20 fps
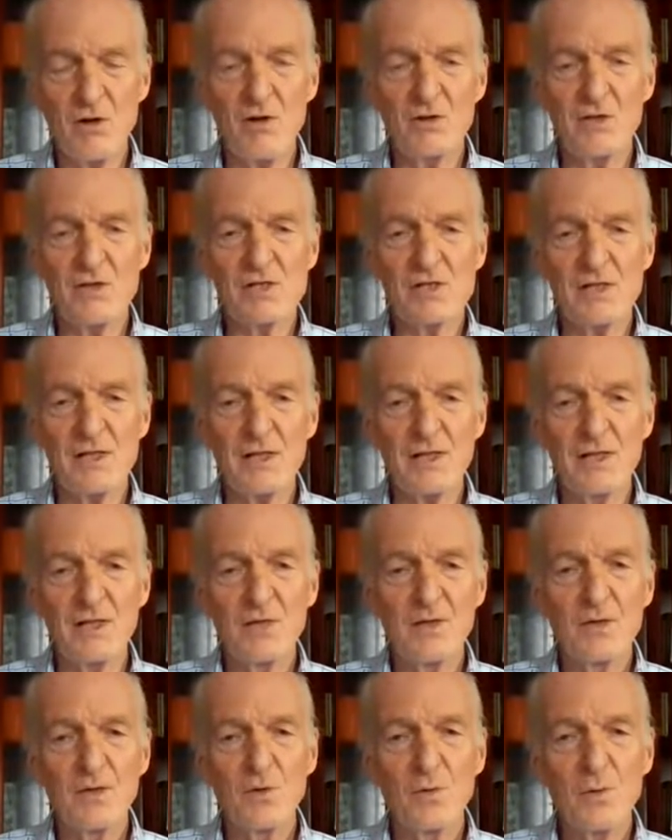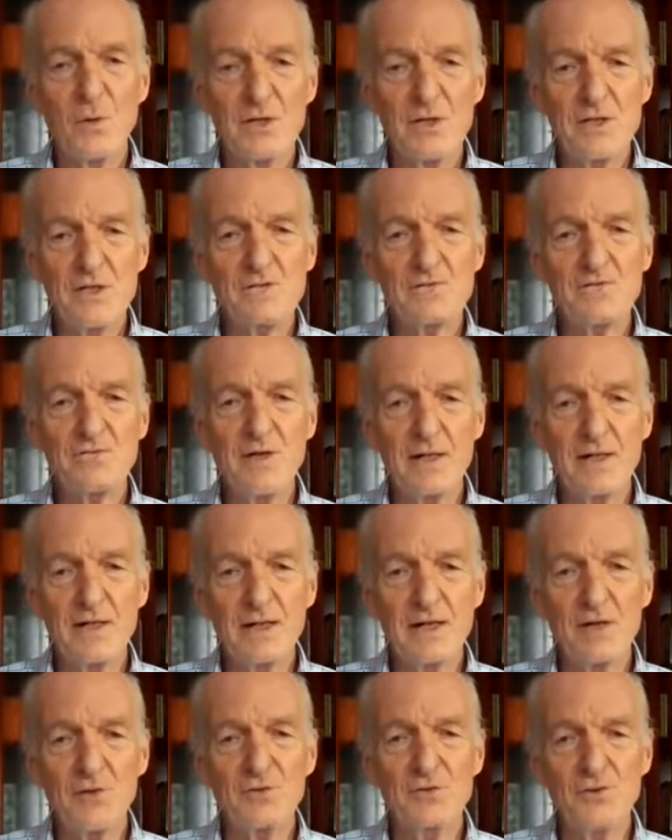honestly, we need to
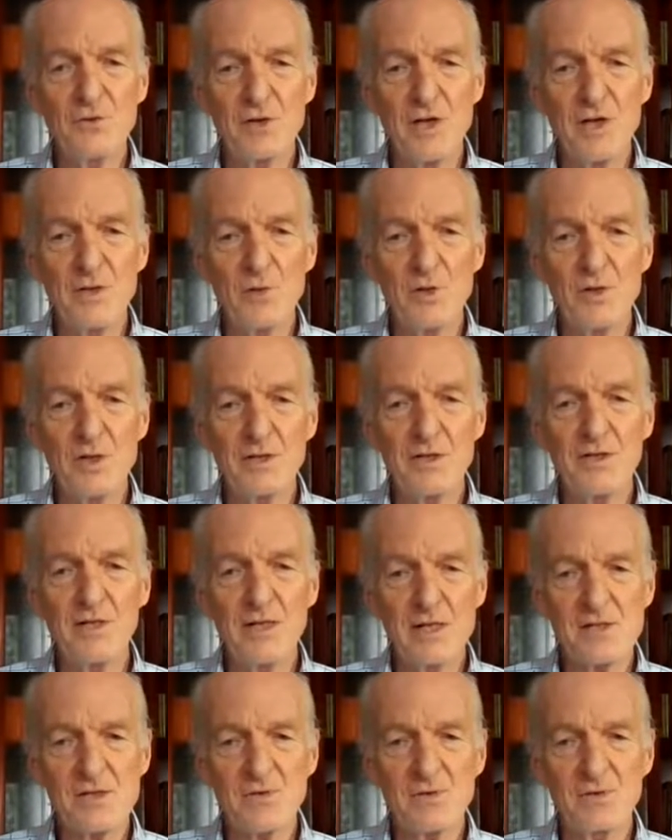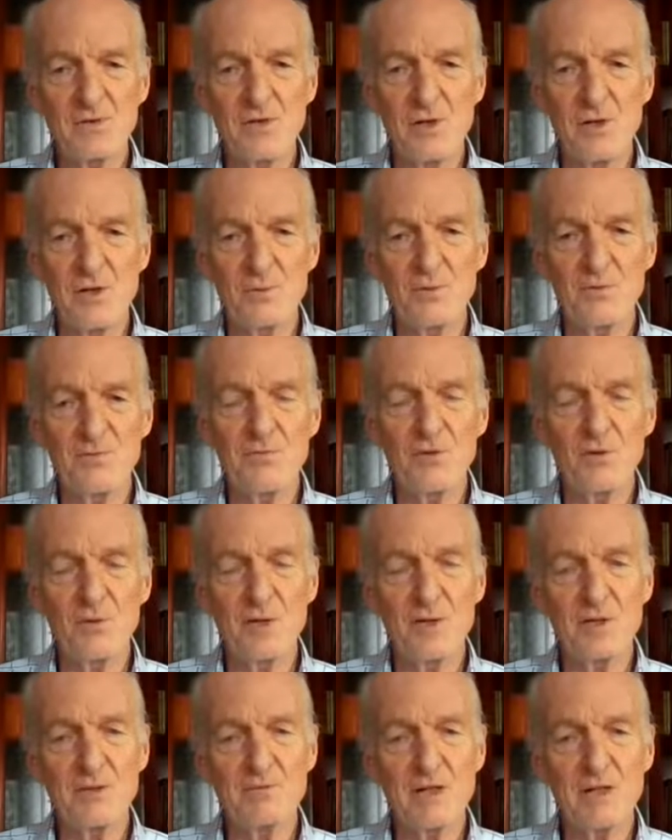find out do they work, yes or no, before
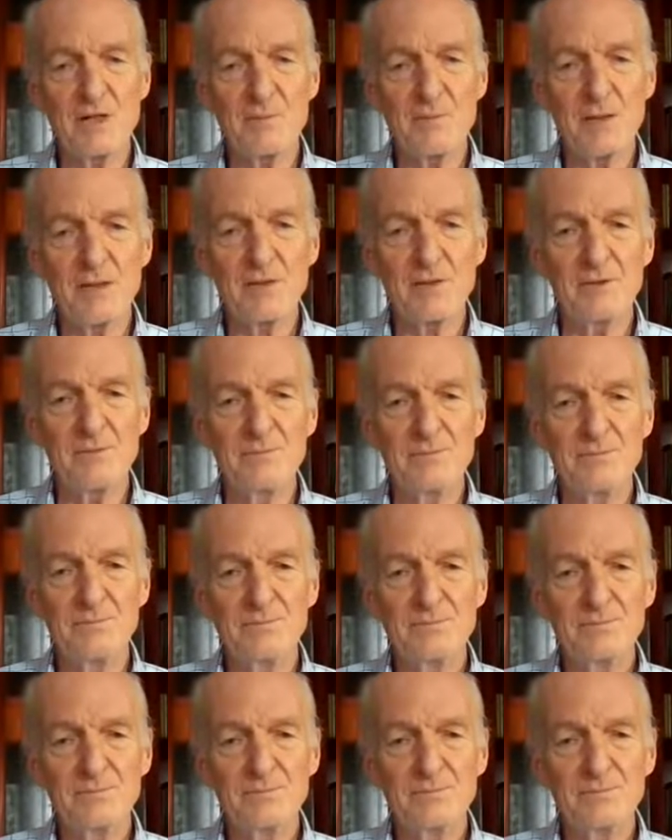we can recommend them.